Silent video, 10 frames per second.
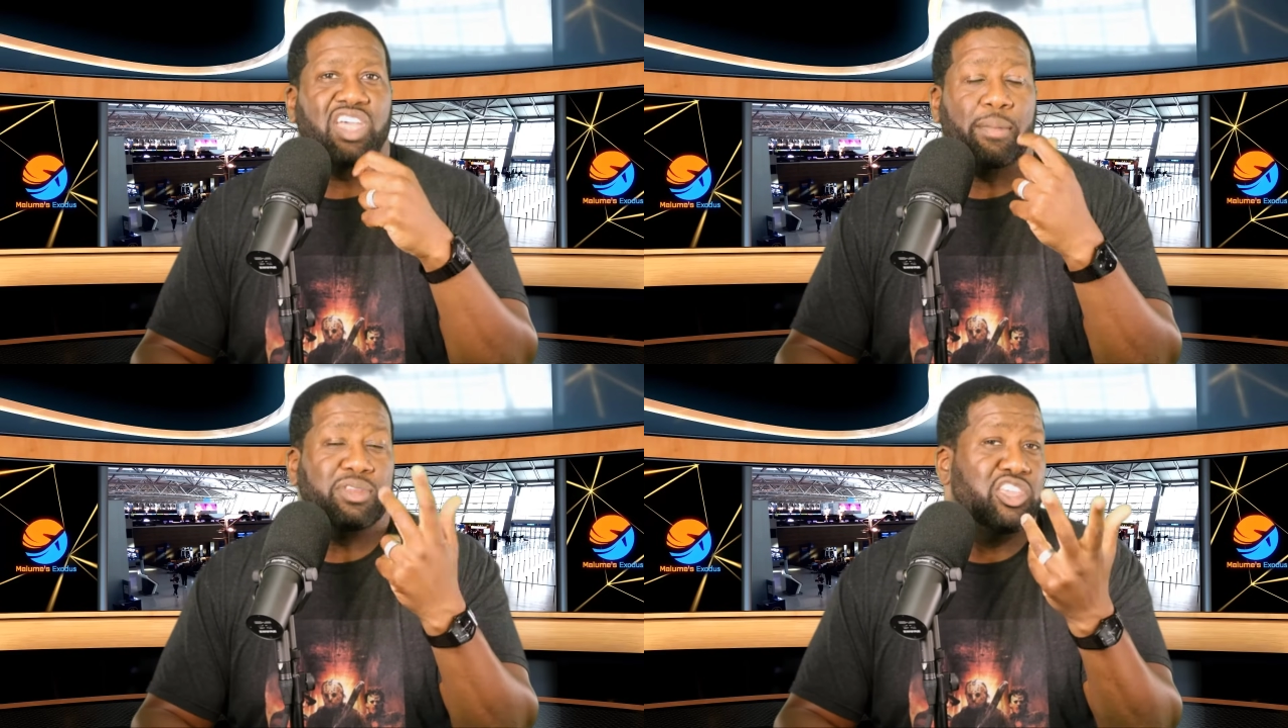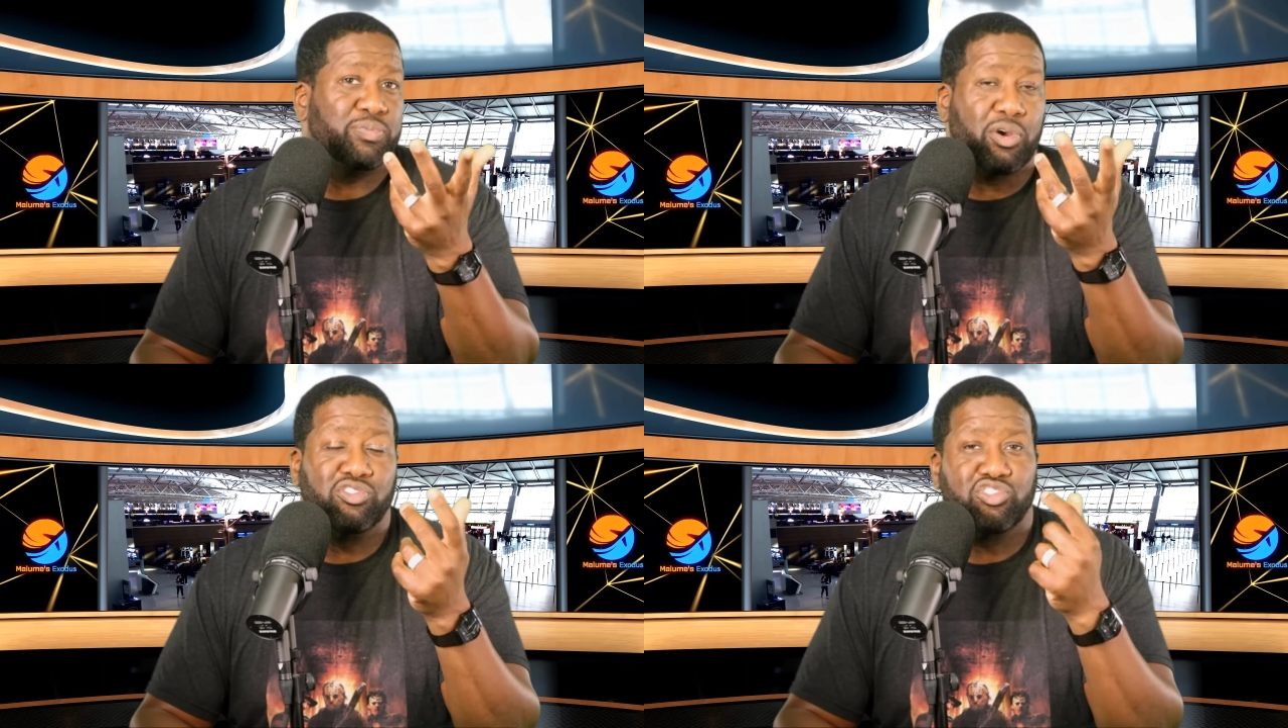
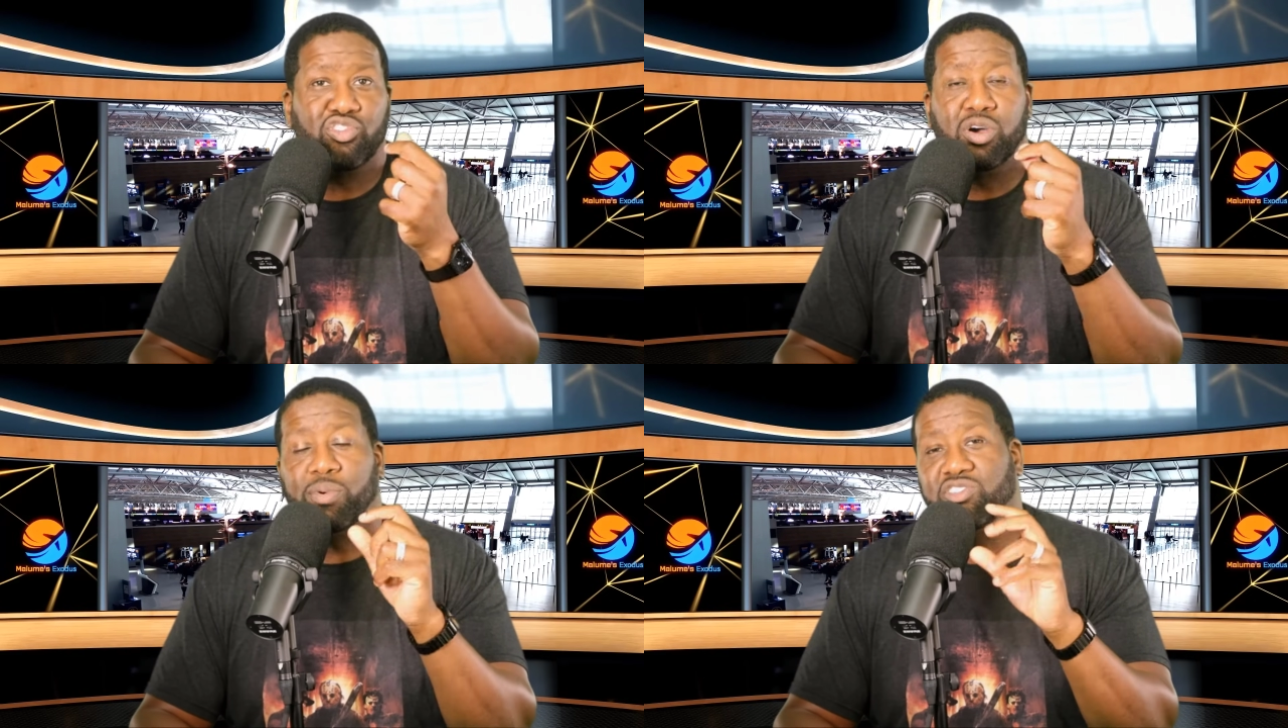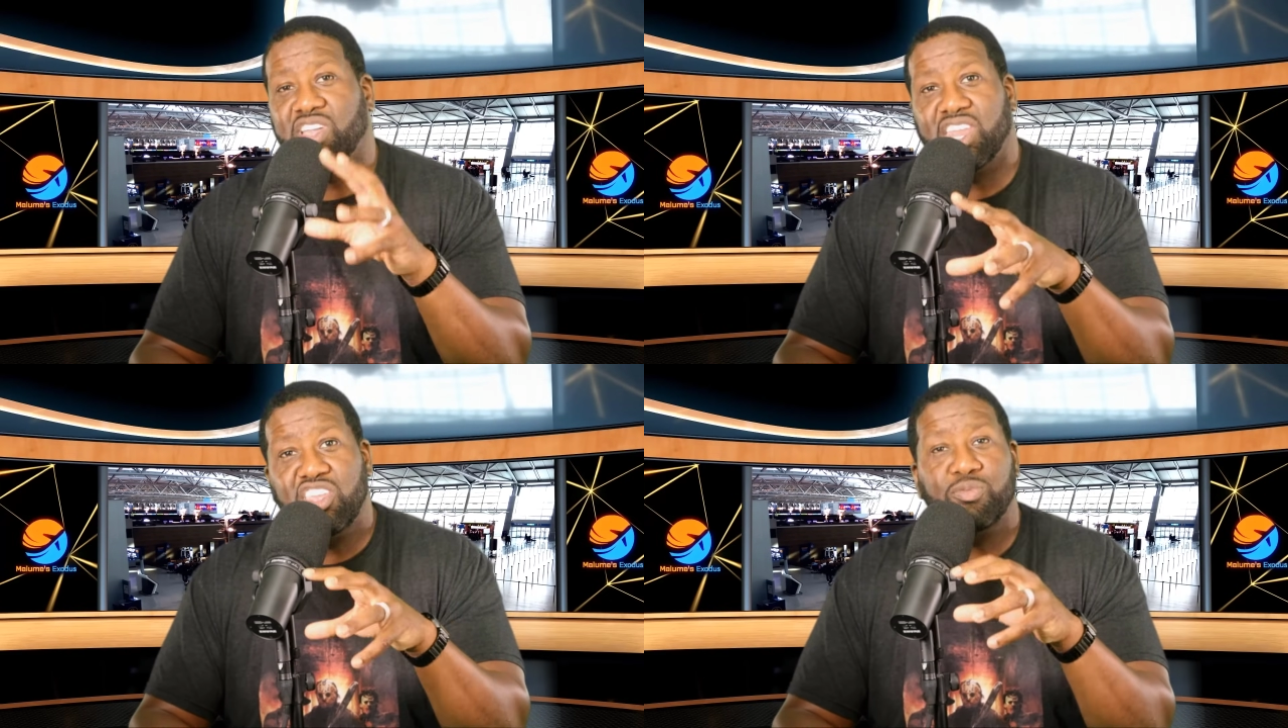Japanese person show up, a
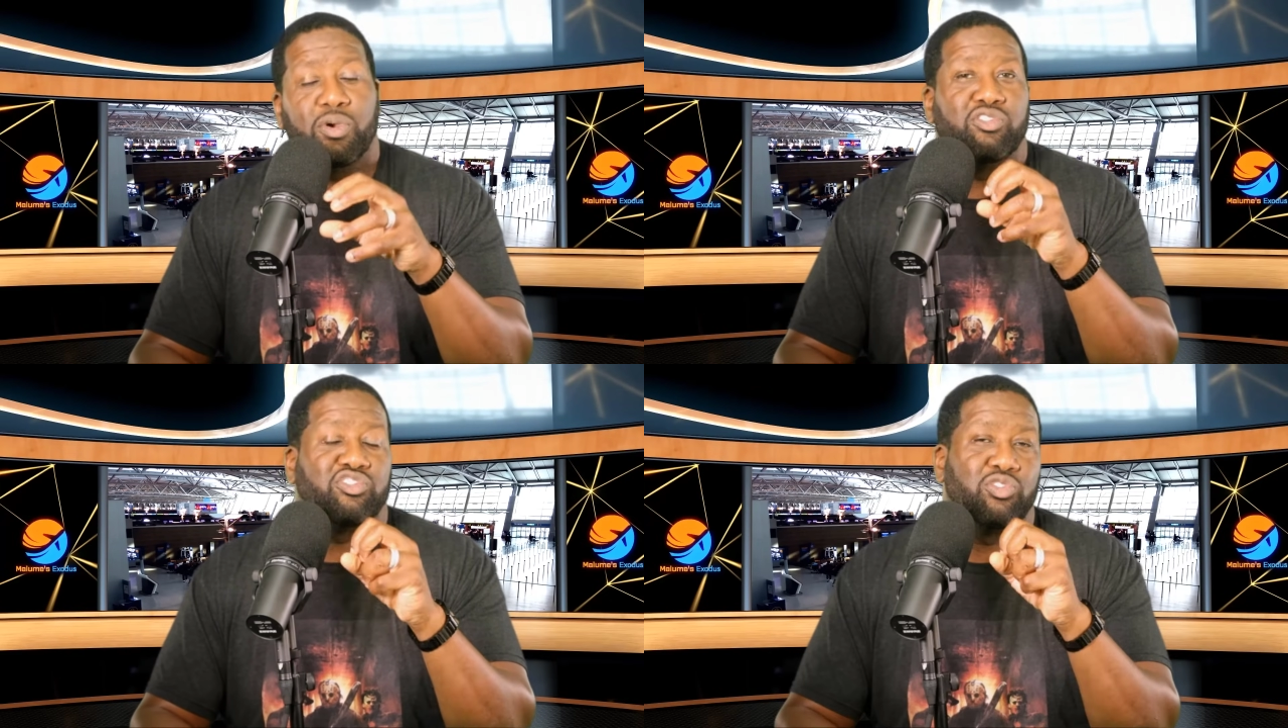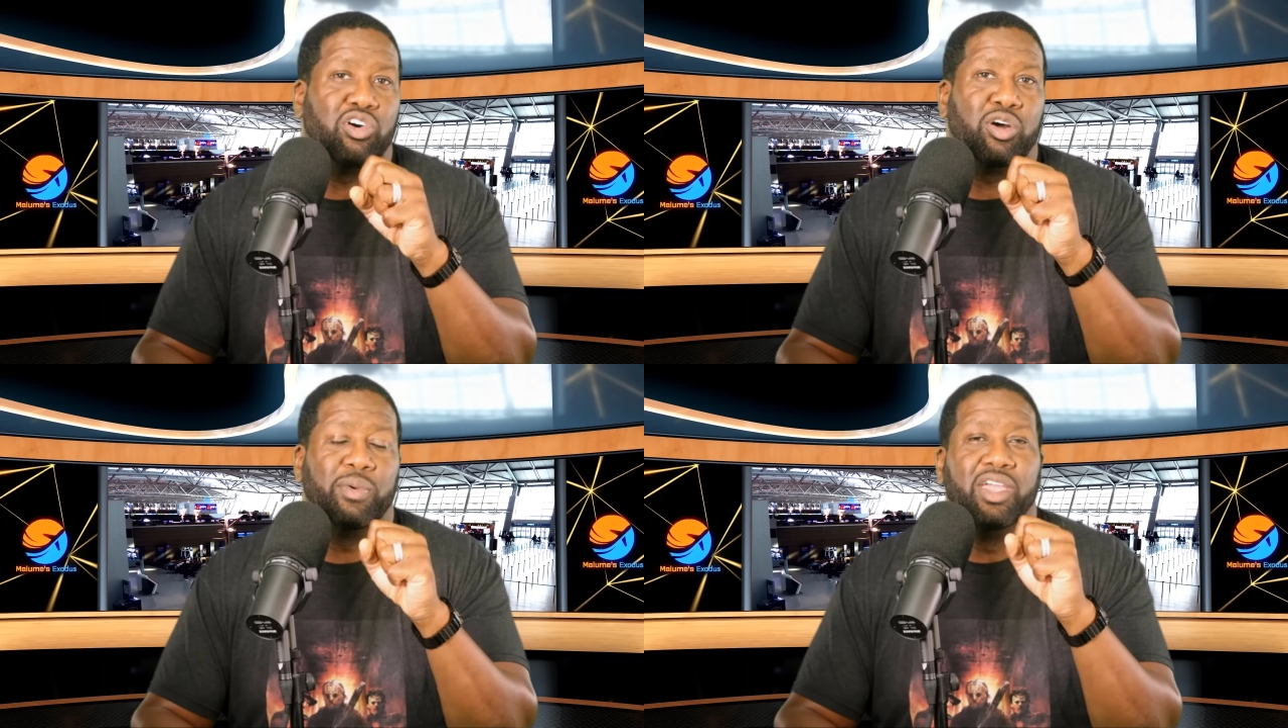Chinese person
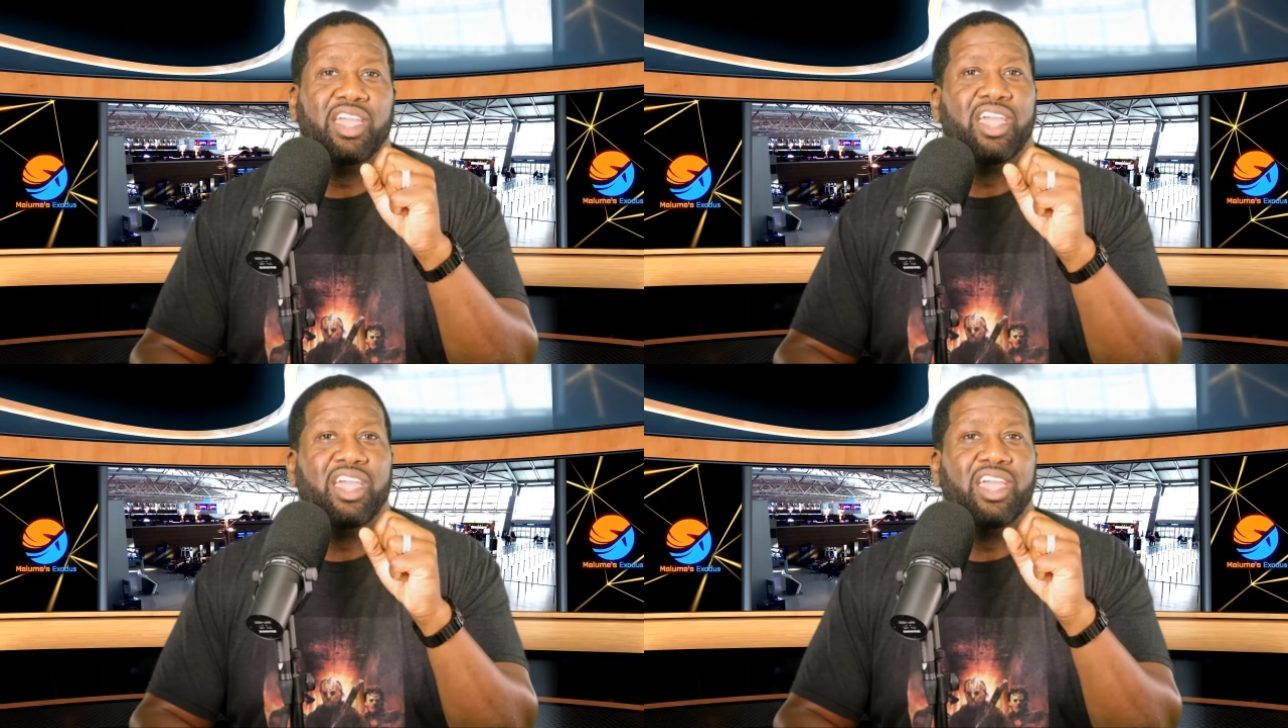show up,